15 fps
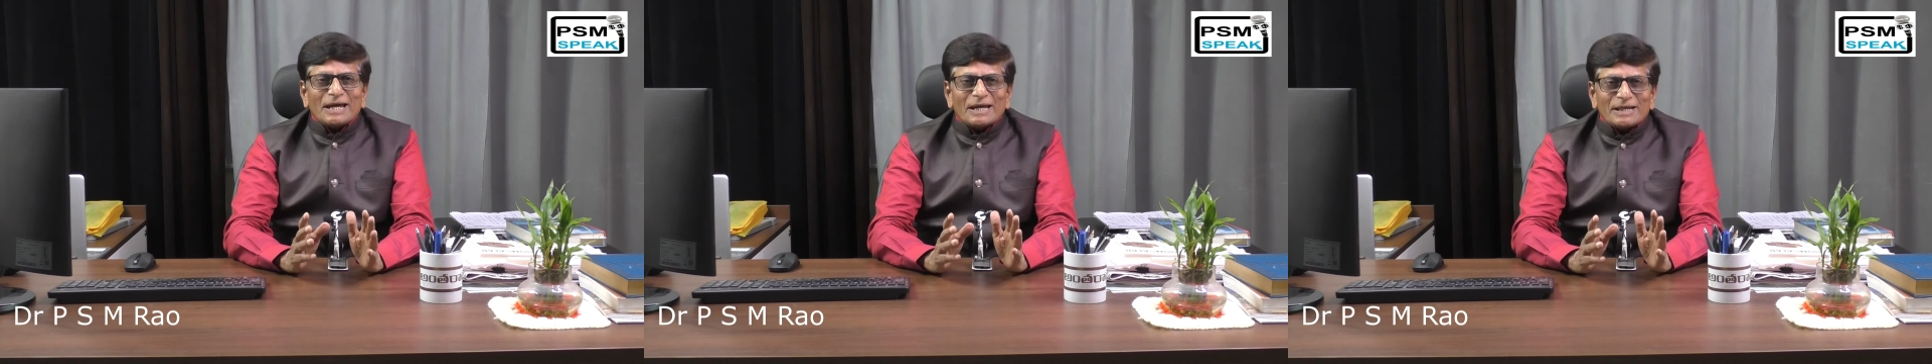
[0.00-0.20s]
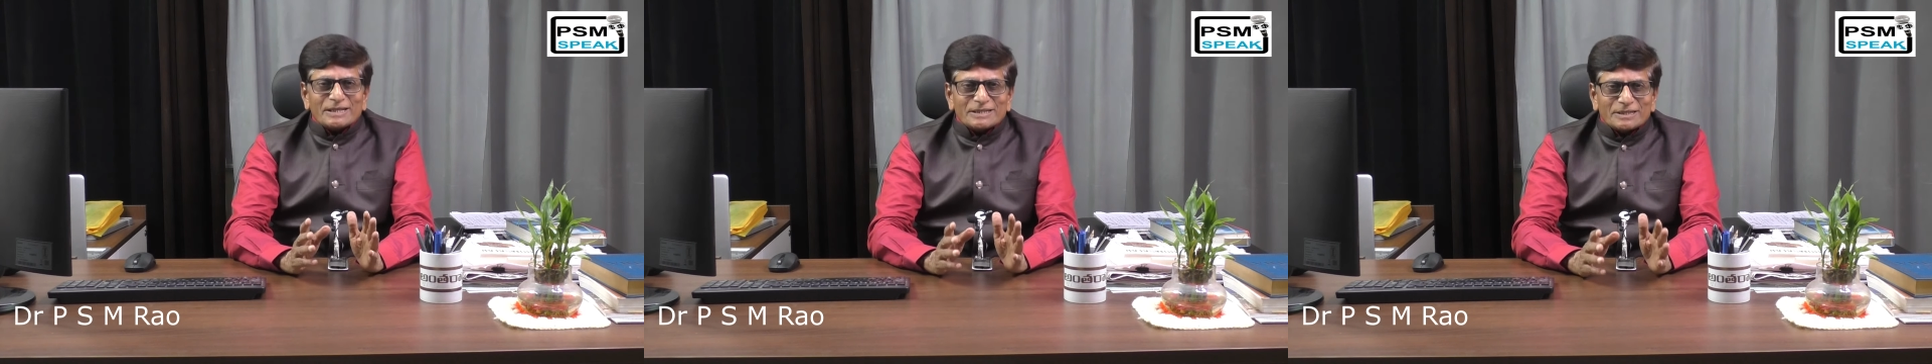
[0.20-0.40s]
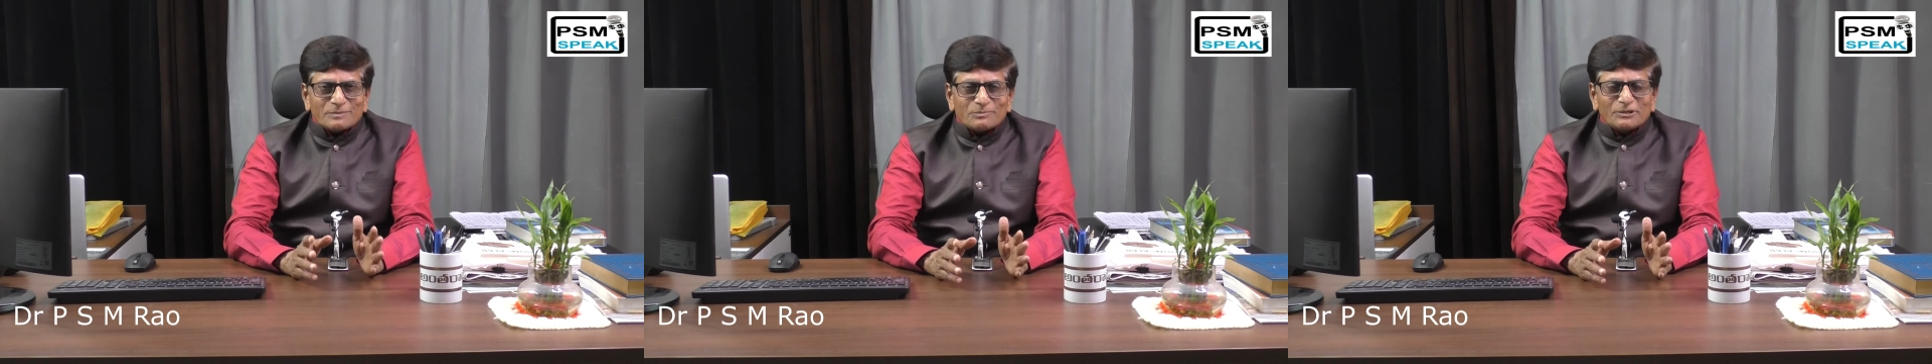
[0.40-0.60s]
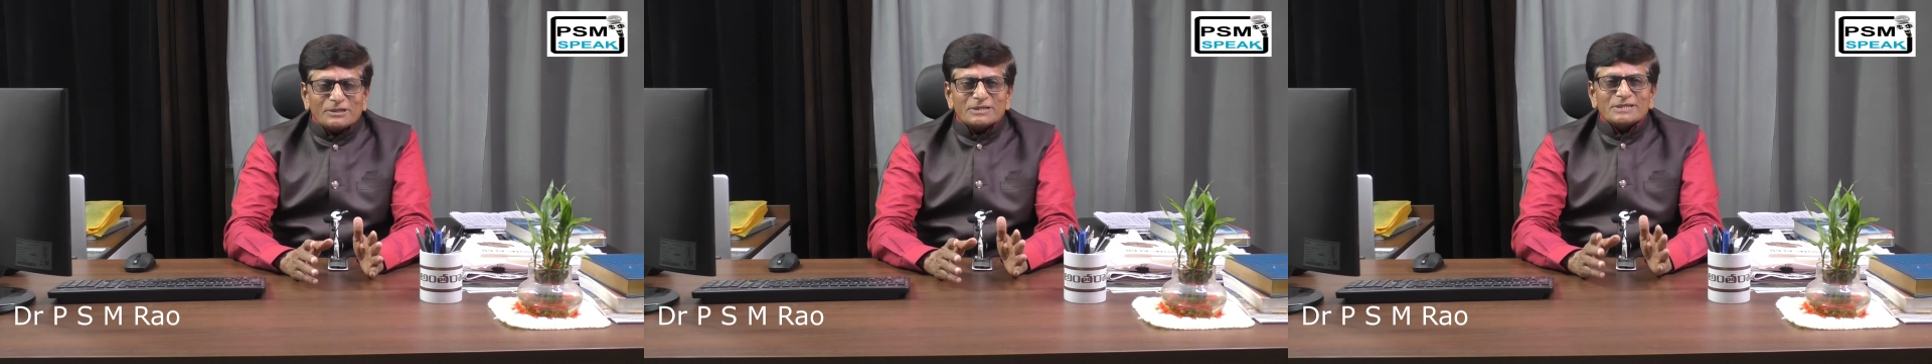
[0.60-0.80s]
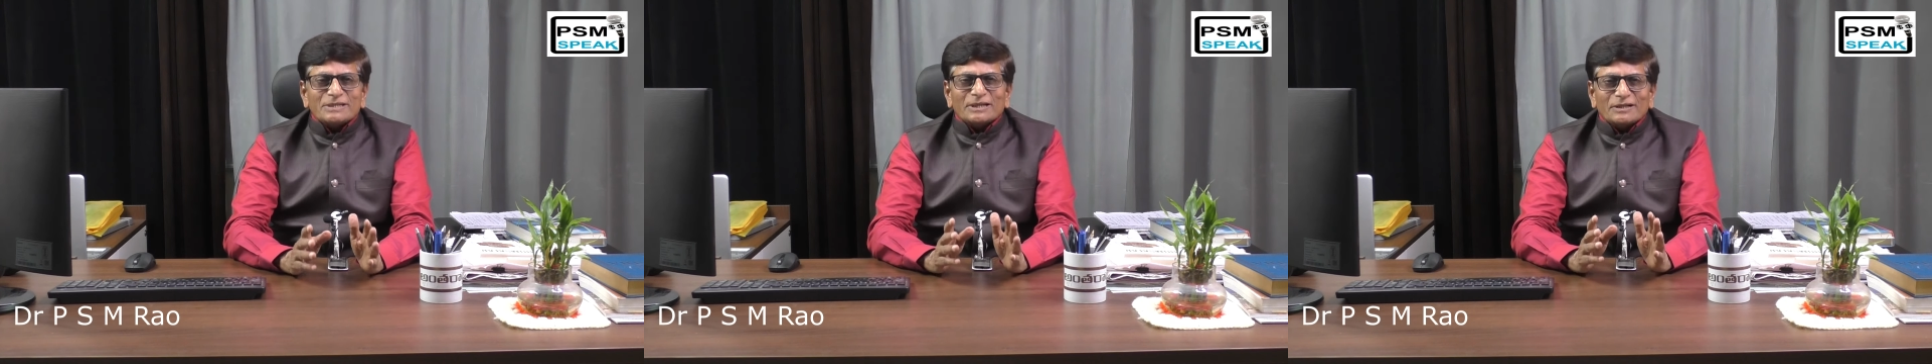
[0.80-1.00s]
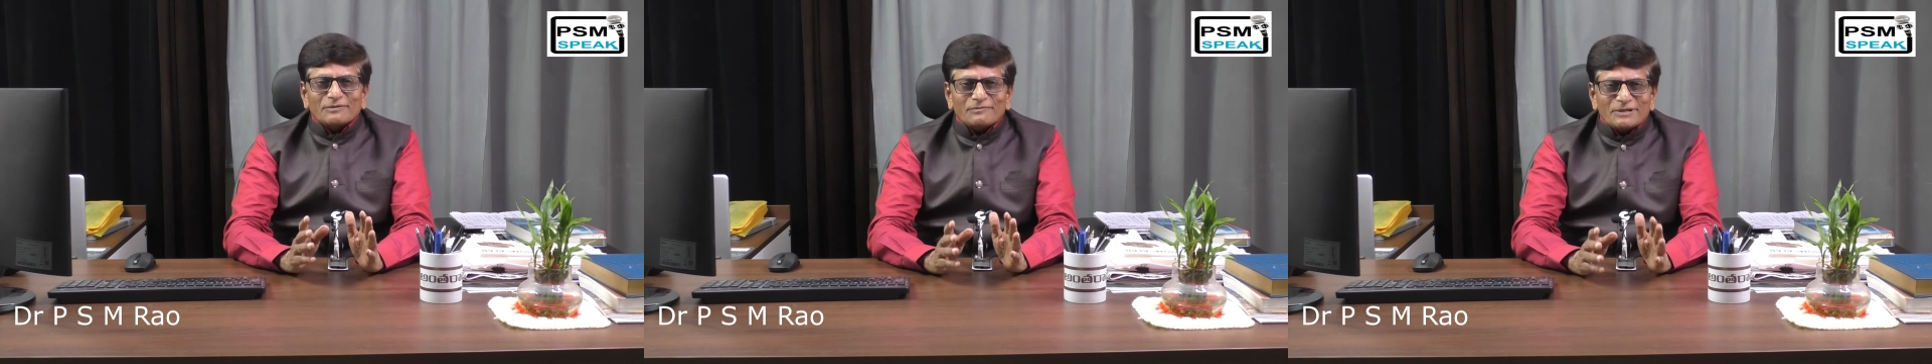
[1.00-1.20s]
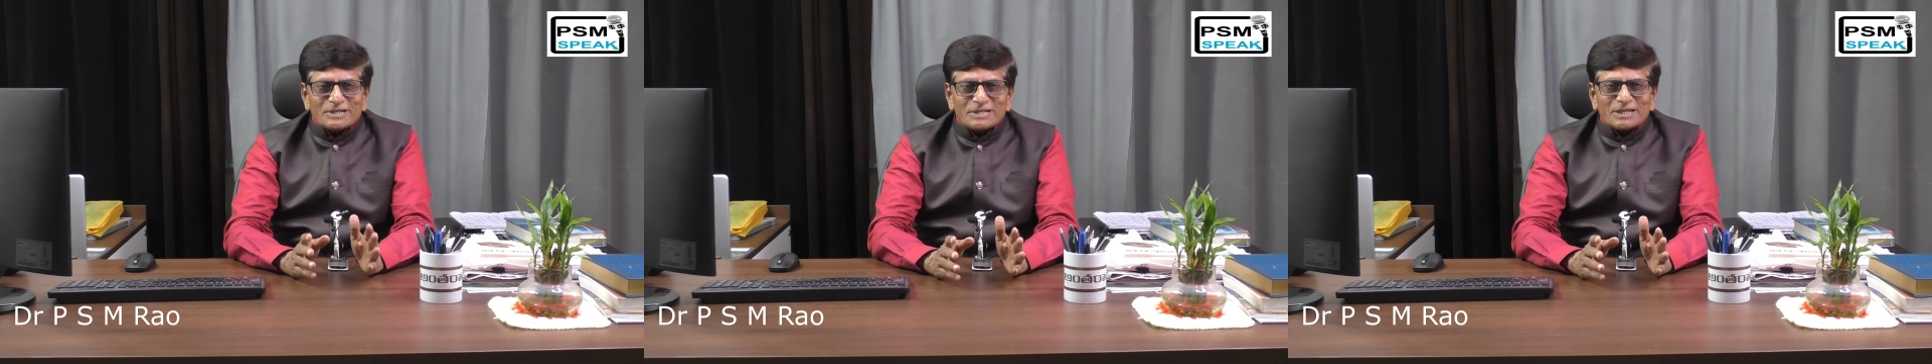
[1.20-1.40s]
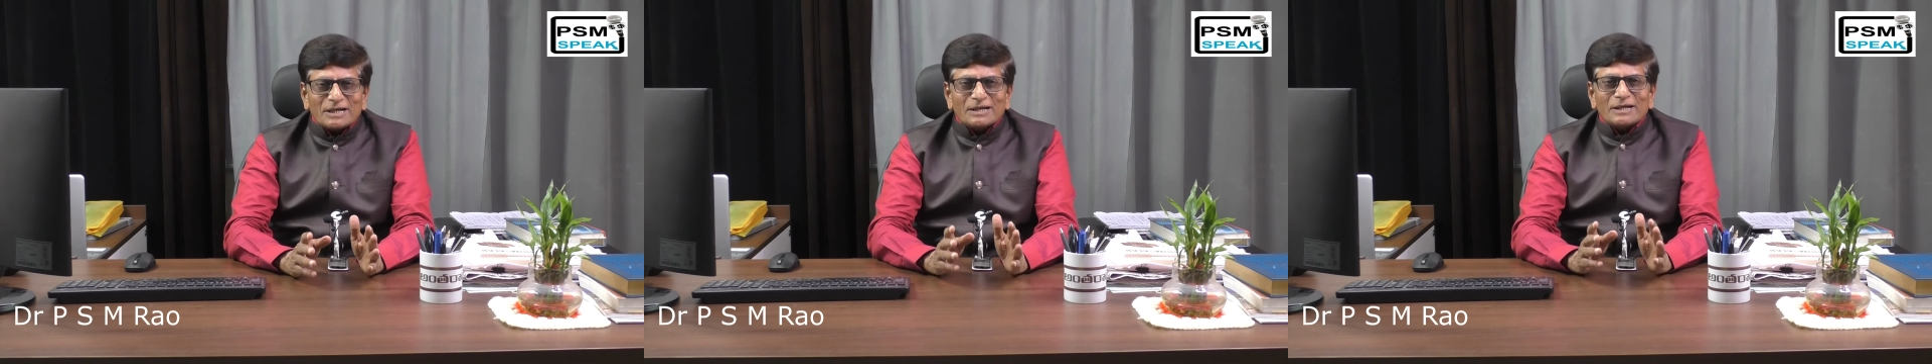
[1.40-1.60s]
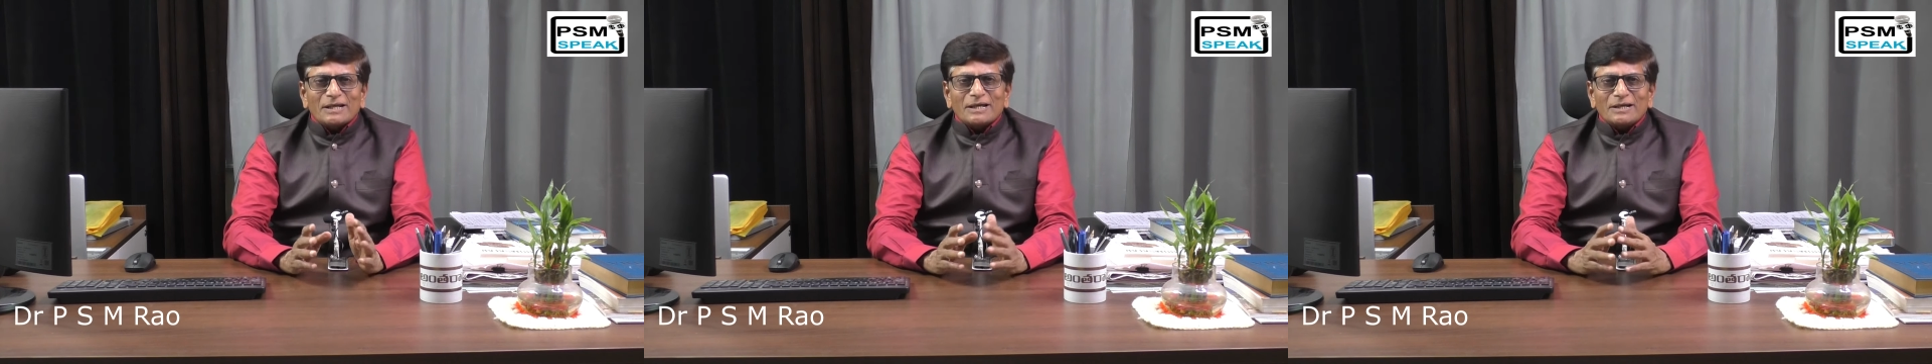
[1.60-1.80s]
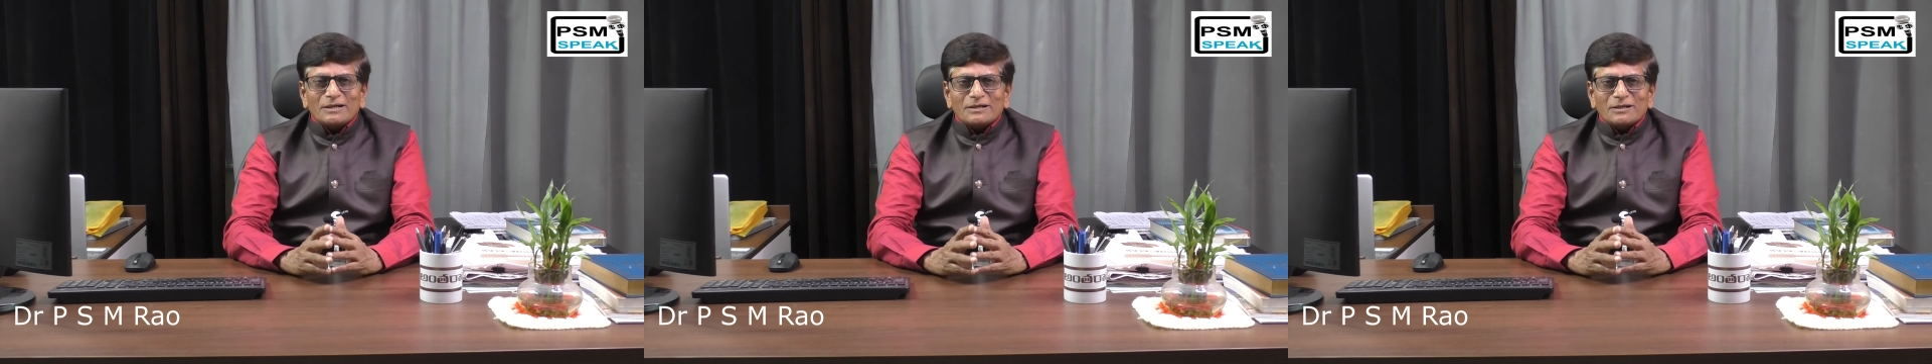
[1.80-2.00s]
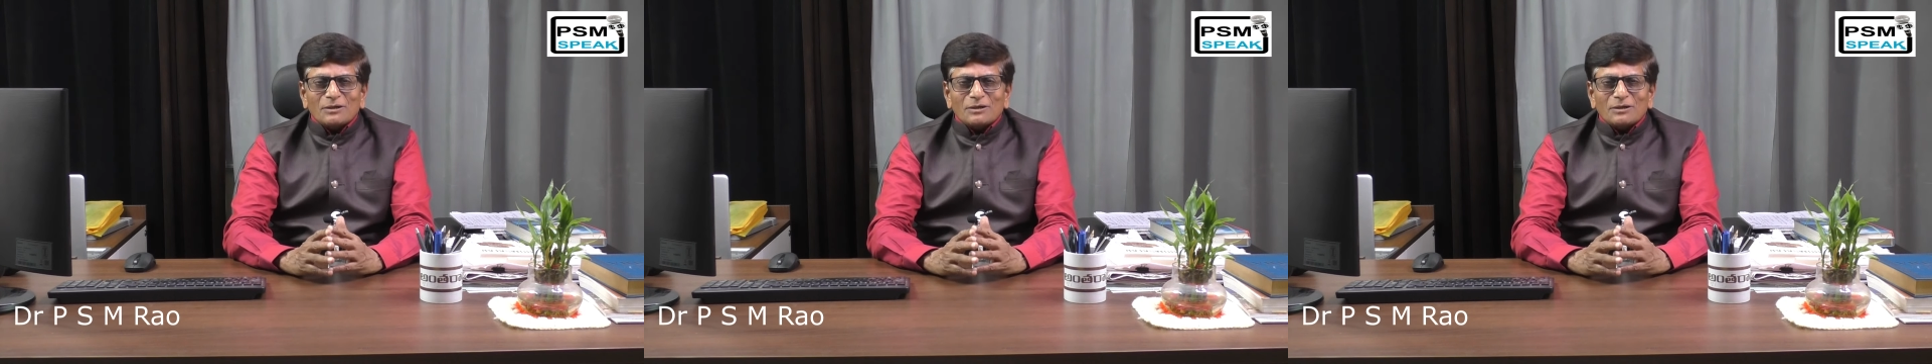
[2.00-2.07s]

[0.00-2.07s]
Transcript: eligible service under